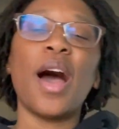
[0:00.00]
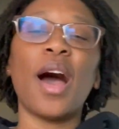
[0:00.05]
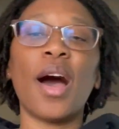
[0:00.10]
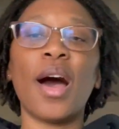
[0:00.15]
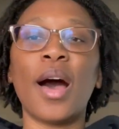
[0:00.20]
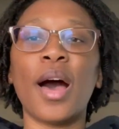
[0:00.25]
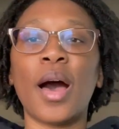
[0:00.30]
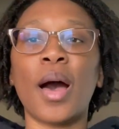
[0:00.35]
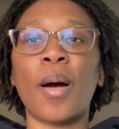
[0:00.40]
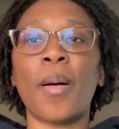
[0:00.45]

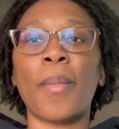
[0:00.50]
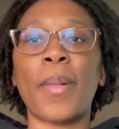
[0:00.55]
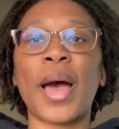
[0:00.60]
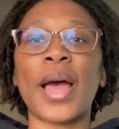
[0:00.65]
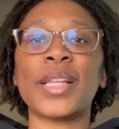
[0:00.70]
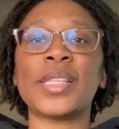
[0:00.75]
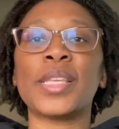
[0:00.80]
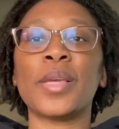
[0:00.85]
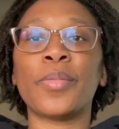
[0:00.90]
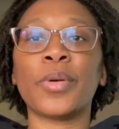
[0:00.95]
Um,
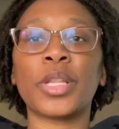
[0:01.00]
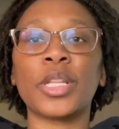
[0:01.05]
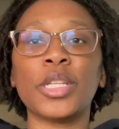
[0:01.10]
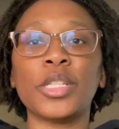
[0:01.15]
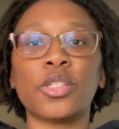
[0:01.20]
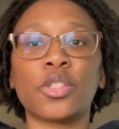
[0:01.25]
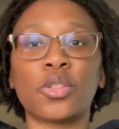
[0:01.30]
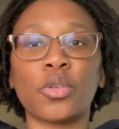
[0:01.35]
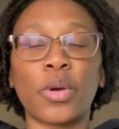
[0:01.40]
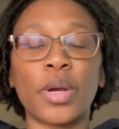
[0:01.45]
I typically
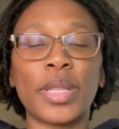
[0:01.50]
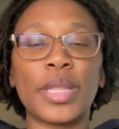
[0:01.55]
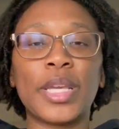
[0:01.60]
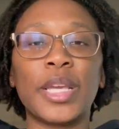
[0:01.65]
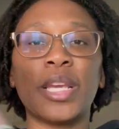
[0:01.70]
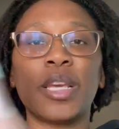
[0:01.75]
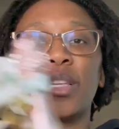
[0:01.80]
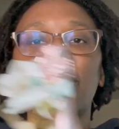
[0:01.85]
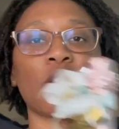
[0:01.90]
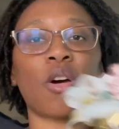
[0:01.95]
store
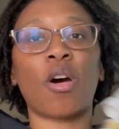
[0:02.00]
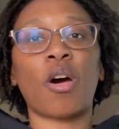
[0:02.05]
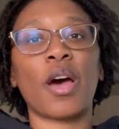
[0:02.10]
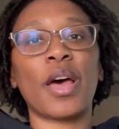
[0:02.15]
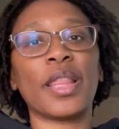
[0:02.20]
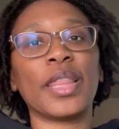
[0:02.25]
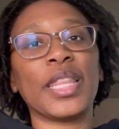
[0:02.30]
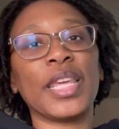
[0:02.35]
these on